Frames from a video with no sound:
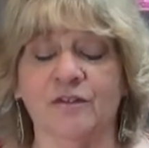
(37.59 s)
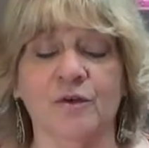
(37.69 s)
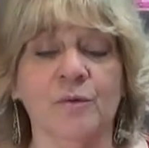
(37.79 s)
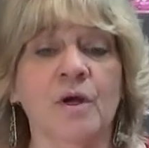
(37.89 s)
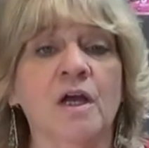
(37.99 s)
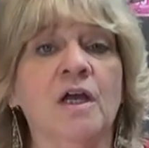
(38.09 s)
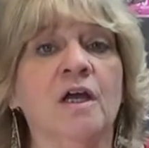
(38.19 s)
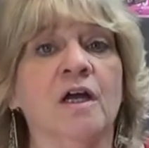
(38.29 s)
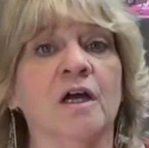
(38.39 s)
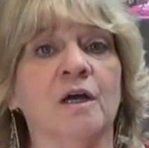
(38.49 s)
So
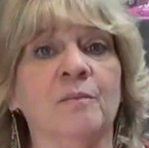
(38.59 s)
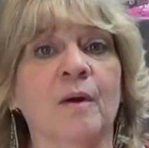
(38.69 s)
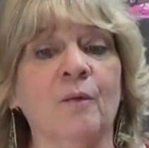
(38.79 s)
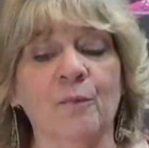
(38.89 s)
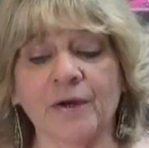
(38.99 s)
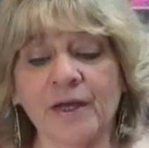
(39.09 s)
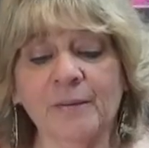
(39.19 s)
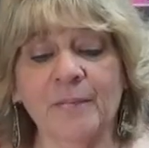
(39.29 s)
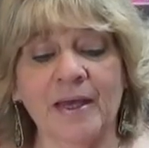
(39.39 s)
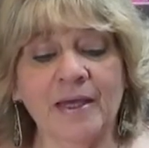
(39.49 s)
um, we're going
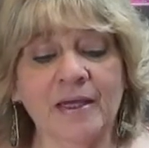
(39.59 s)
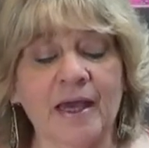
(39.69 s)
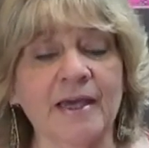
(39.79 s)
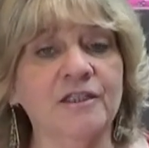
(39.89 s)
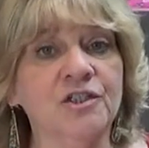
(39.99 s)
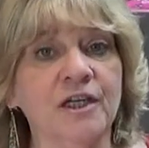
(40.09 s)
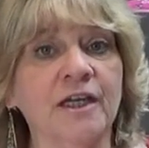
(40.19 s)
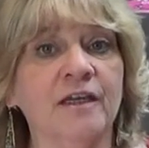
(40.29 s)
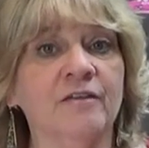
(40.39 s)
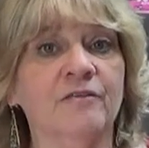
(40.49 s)
to make a
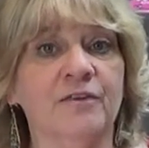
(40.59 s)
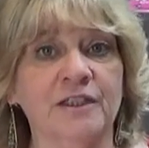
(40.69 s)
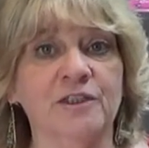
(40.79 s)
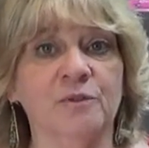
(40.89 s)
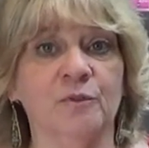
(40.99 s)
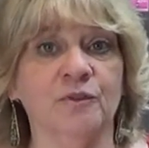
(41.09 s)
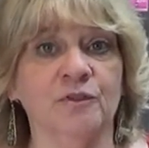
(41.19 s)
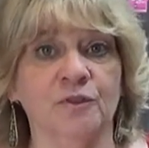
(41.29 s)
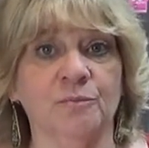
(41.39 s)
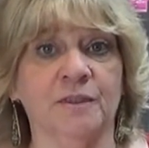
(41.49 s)
chicken vegetable
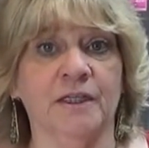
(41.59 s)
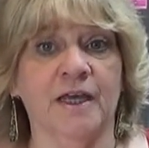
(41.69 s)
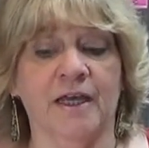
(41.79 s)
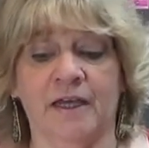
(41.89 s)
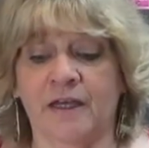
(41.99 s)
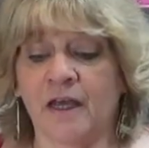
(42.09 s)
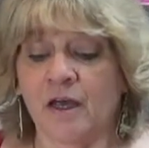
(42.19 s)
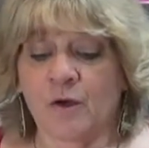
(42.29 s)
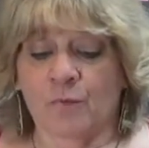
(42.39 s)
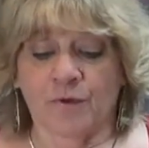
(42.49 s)
soup today
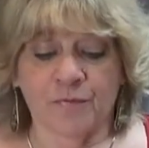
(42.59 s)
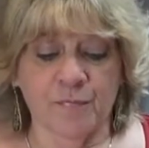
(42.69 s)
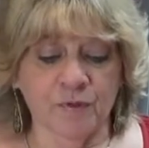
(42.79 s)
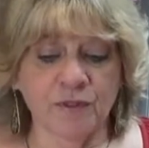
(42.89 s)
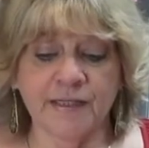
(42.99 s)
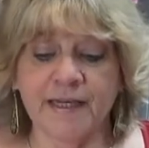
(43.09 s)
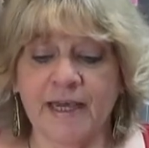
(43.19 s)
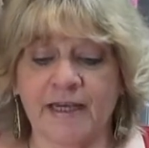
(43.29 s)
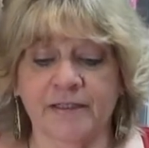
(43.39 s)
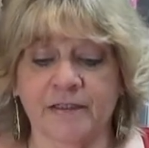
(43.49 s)
with mostly
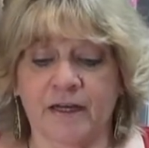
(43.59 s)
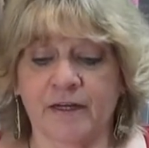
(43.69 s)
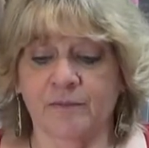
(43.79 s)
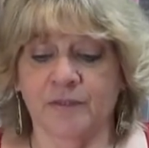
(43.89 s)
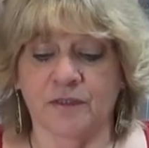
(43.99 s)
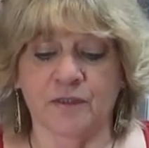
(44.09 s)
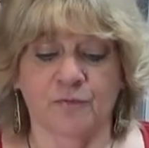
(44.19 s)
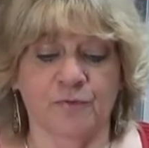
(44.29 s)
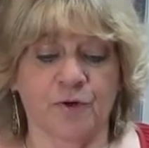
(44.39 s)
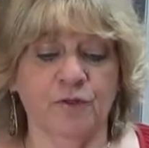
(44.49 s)
canned items and
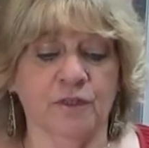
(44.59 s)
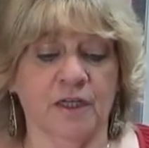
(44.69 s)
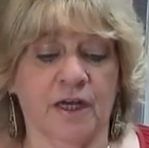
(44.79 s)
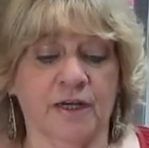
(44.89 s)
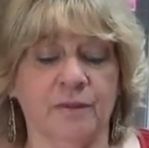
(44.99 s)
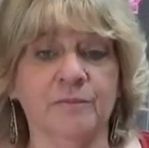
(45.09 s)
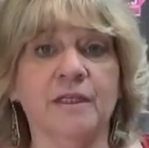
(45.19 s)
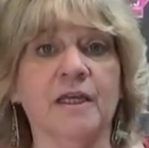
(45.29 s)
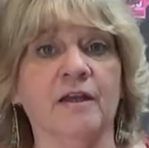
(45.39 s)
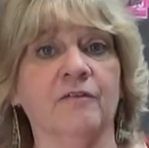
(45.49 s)
some frozen
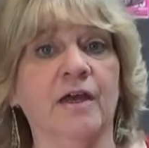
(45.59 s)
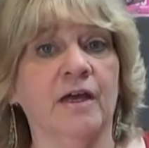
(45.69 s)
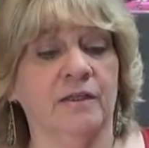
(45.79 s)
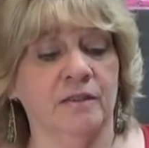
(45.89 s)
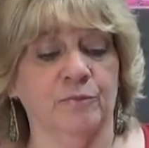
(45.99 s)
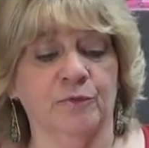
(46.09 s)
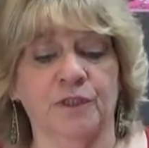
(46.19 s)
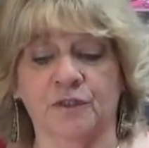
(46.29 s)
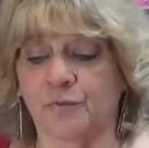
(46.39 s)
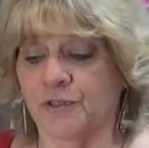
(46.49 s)
items and I've got some
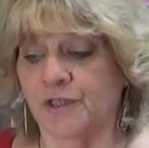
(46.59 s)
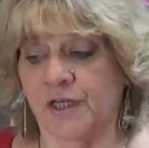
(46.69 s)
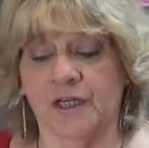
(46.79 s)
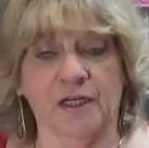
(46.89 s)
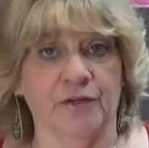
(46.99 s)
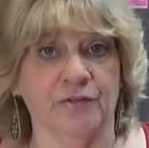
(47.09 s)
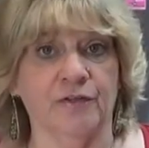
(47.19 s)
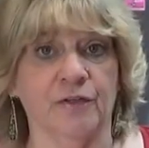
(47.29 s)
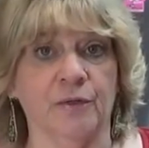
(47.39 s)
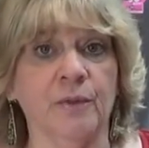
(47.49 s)
rotisserie chicken here
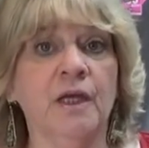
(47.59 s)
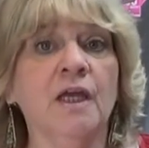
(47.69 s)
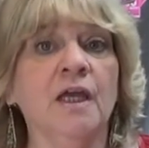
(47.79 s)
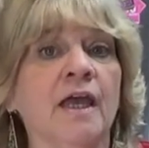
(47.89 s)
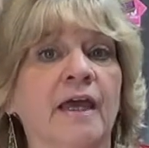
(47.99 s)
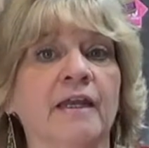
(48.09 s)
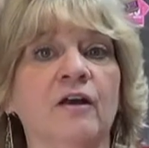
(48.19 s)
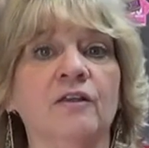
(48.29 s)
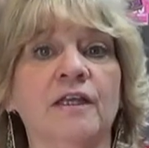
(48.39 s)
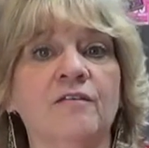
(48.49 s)
too and
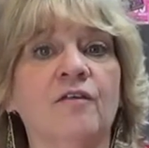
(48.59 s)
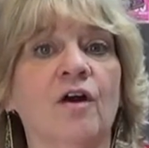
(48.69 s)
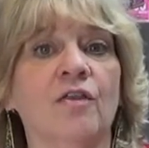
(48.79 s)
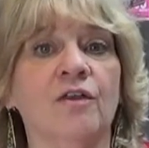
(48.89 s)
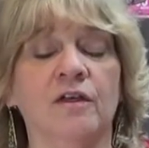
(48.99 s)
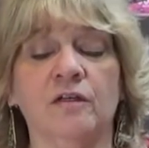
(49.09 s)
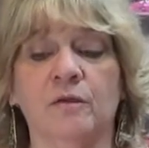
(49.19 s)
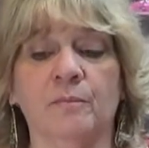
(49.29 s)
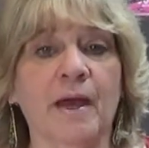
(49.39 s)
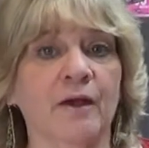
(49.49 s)
I'll leave all the
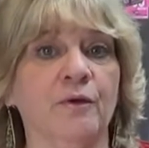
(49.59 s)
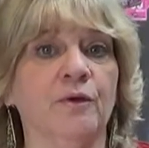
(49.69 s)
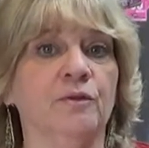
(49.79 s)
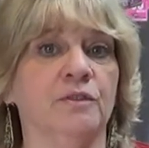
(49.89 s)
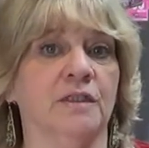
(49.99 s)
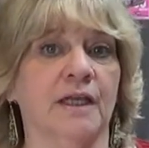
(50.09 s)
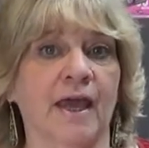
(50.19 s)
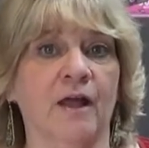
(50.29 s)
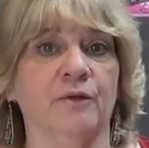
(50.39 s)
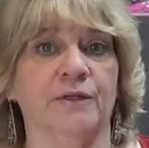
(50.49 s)
macros and the
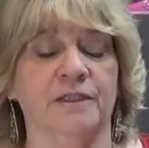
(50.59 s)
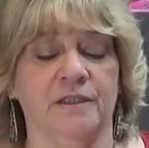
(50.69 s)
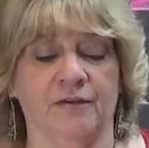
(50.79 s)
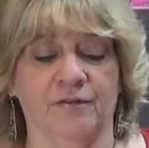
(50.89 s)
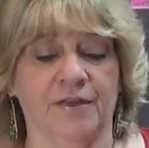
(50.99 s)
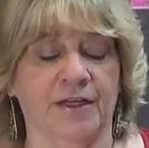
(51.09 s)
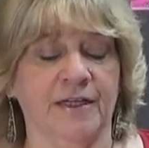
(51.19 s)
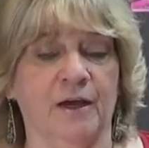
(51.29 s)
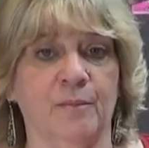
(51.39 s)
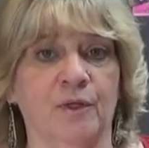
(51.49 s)
calories and
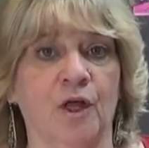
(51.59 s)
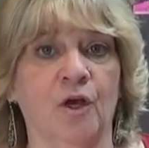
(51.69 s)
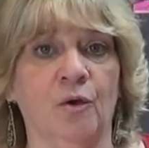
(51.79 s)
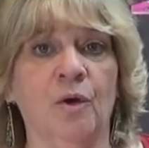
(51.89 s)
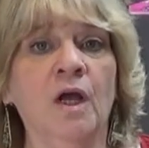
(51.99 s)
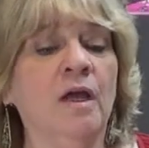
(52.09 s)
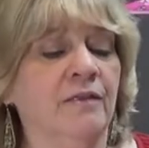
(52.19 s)
everything down below.